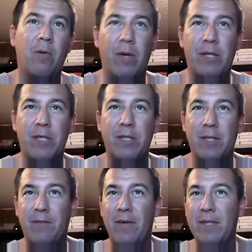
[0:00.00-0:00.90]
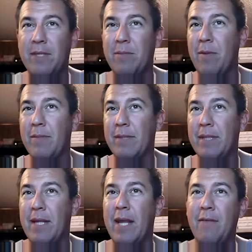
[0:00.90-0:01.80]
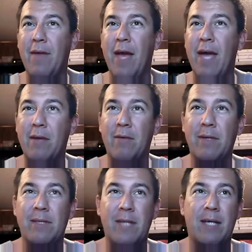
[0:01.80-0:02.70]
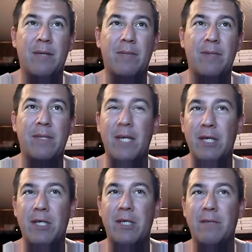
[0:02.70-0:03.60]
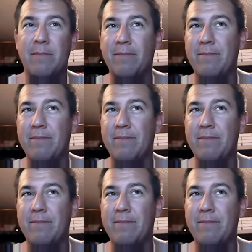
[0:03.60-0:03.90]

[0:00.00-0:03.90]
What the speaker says: which the Defense Department did not have adequate documentation.